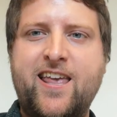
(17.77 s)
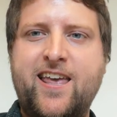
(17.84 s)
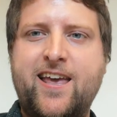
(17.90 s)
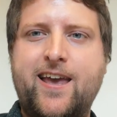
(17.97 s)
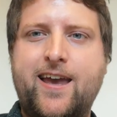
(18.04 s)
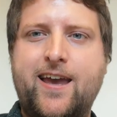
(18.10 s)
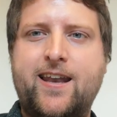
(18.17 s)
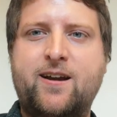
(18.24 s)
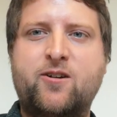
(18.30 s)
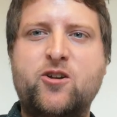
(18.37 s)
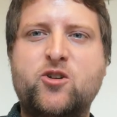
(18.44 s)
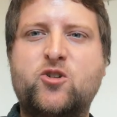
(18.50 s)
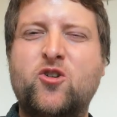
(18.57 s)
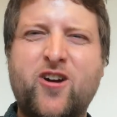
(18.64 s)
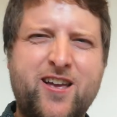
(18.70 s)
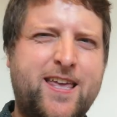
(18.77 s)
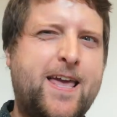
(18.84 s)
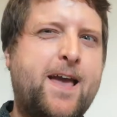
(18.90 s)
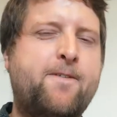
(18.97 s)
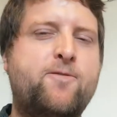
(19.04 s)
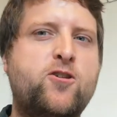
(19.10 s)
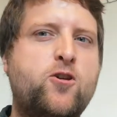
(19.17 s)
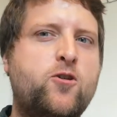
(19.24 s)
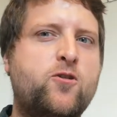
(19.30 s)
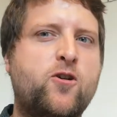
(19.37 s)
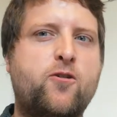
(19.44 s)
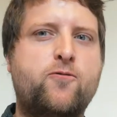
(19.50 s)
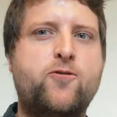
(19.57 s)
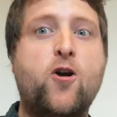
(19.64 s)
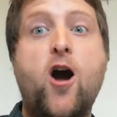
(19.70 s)
Uh, and I'm going to try and get a few
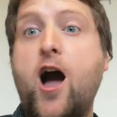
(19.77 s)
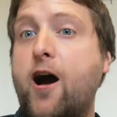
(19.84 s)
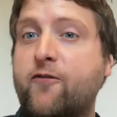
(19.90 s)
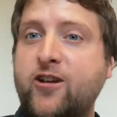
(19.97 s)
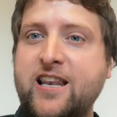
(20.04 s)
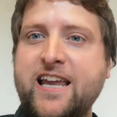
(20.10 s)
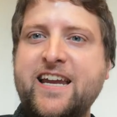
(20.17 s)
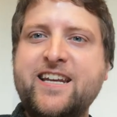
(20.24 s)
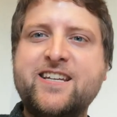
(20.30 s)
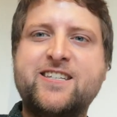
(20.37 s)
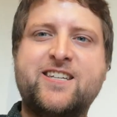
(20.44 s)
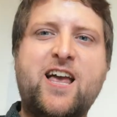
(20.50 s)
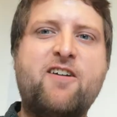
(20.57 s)
of your other leaders,